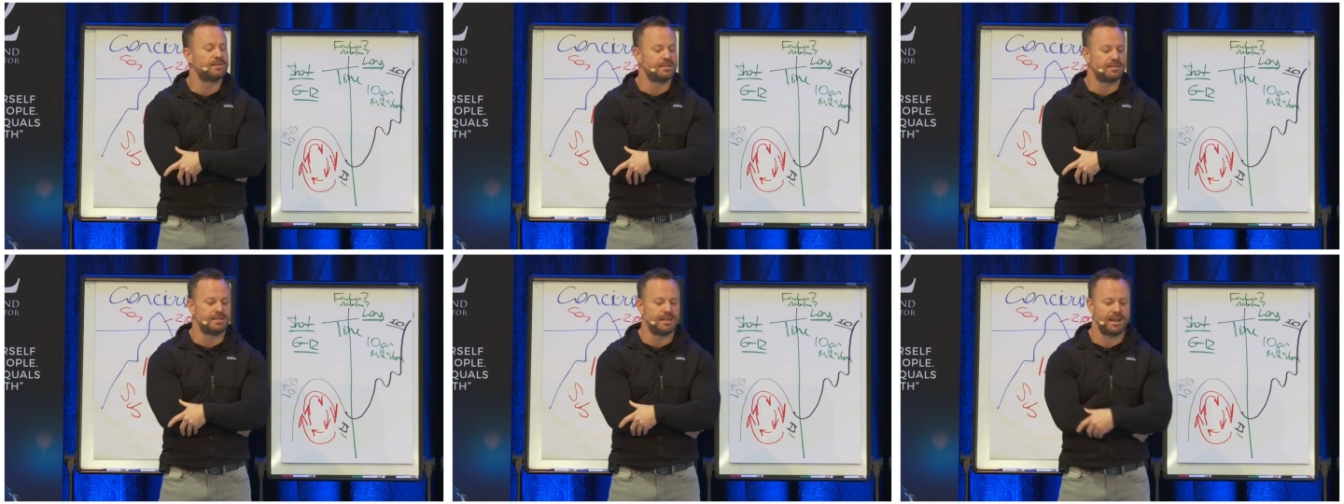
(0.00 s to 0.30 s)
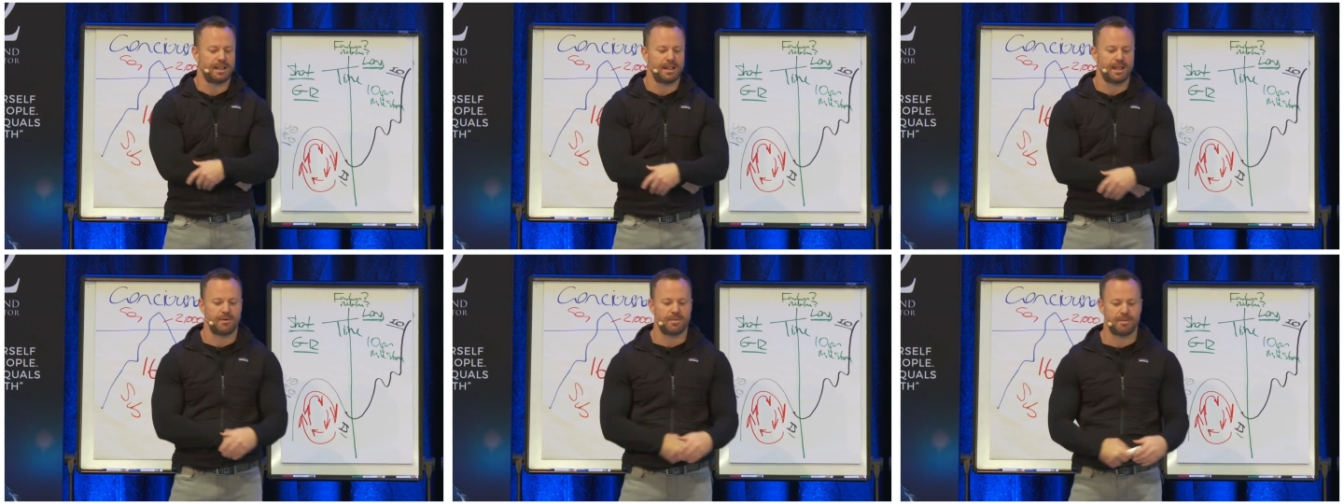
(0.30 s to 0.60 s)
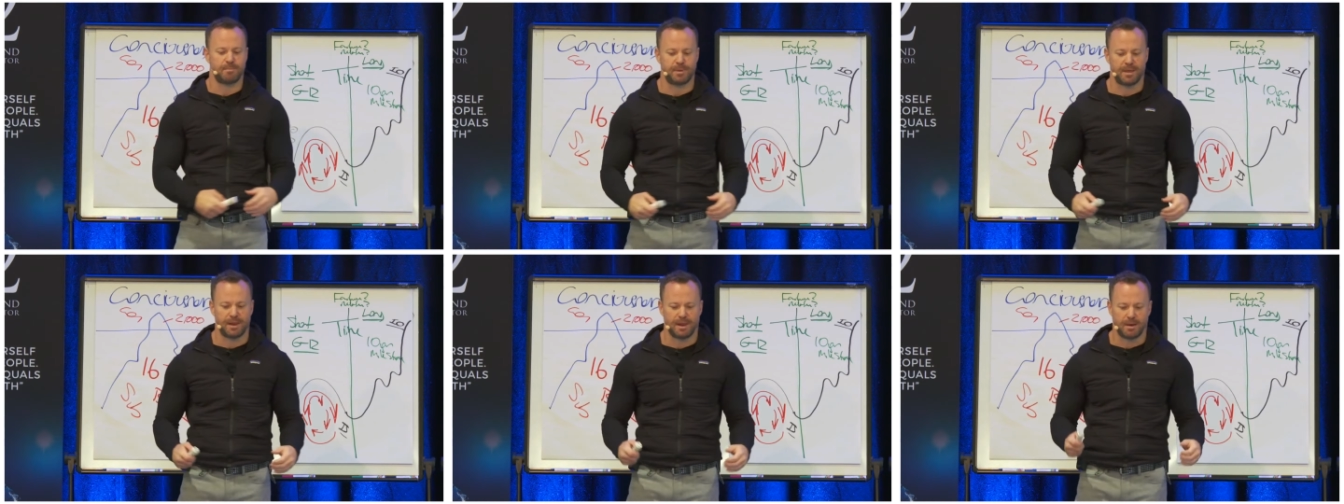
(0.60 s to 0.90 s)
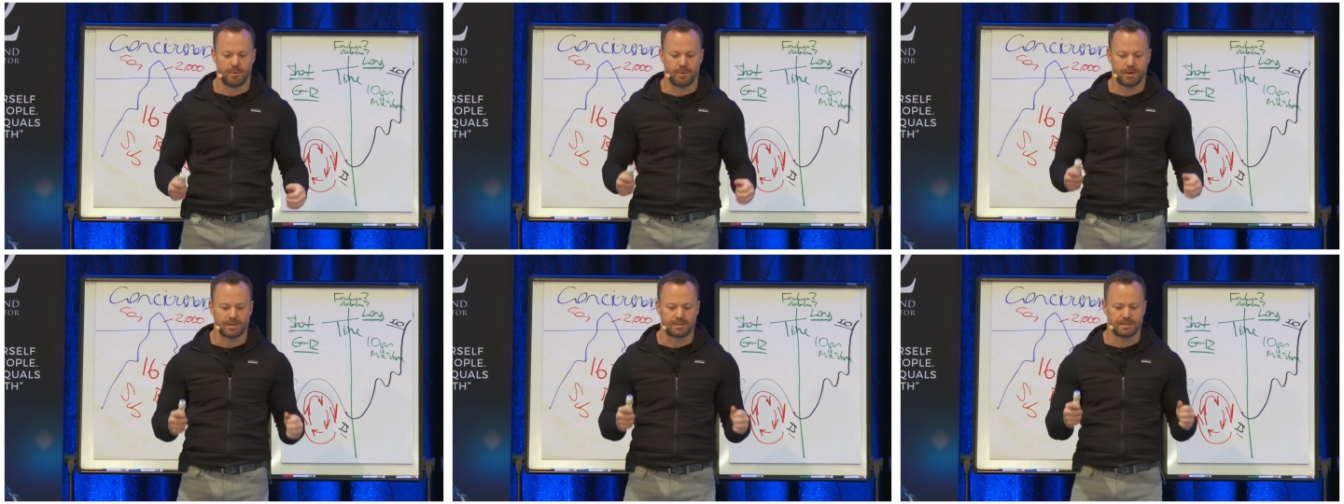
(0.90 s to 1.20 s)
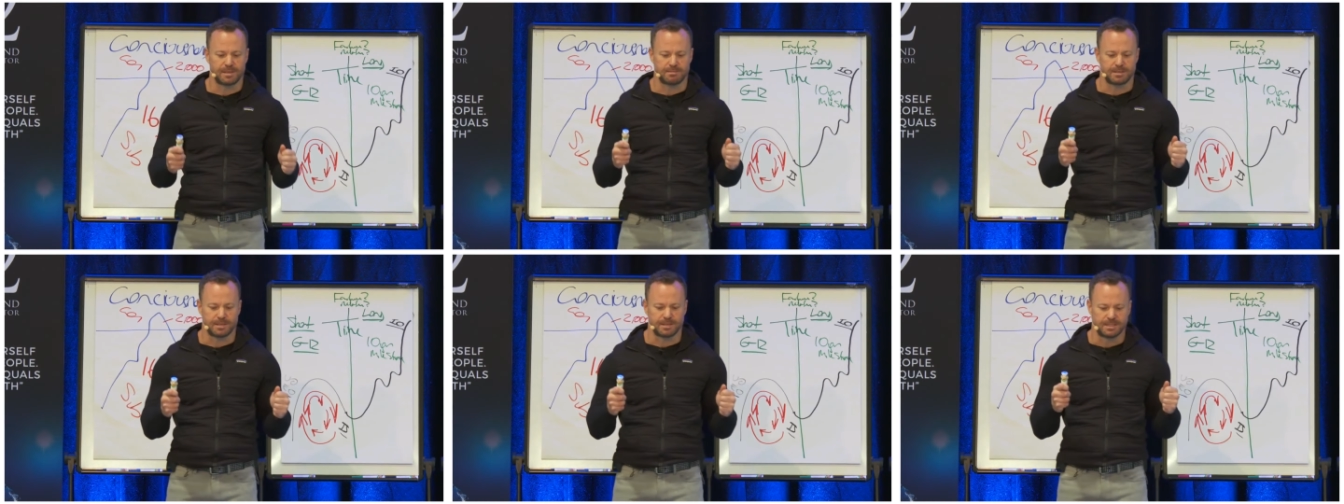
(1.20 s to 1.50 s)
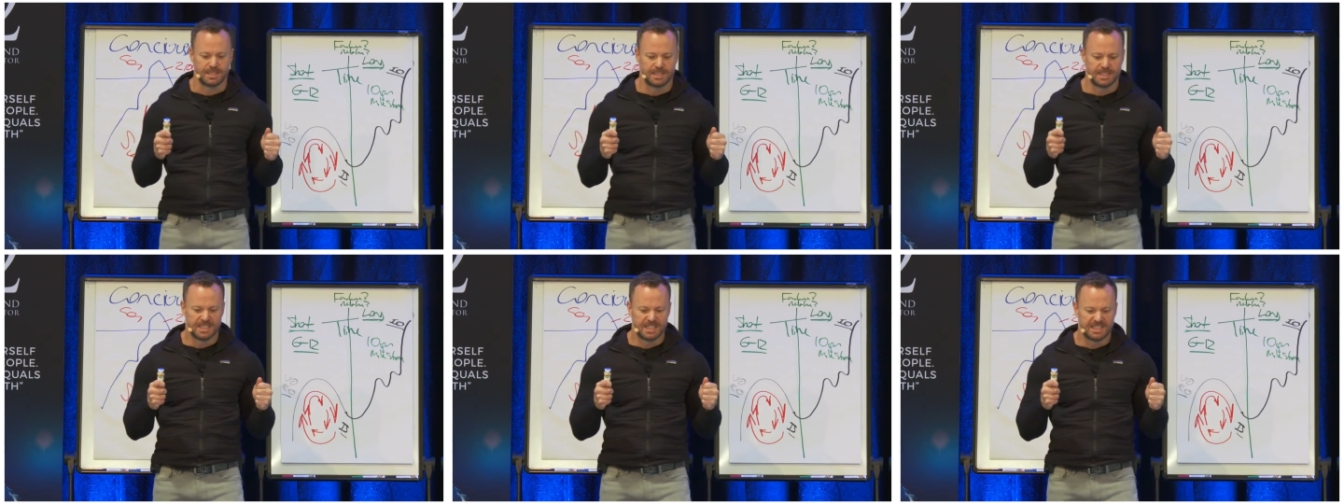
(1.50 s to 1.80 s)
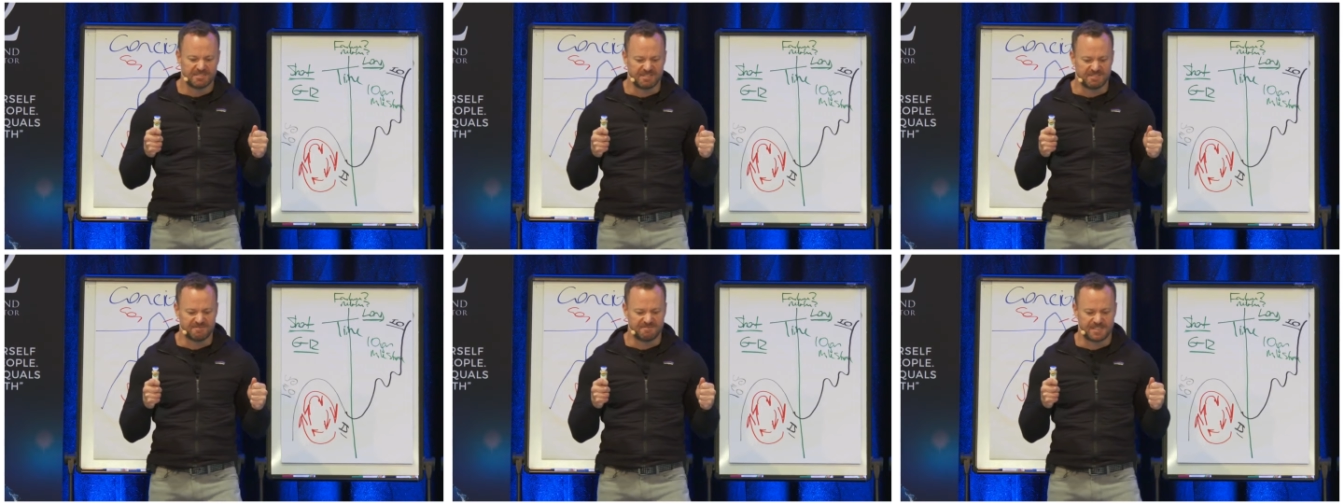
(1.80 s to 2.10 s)
To sitting there with a pillow while you sleep going,
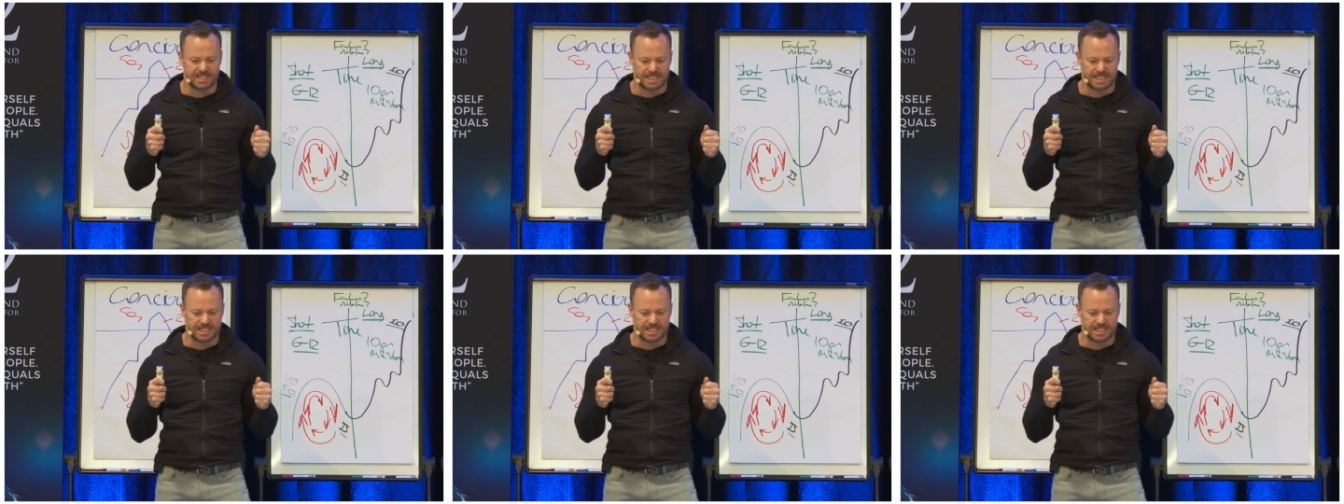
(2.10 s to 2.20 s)
if he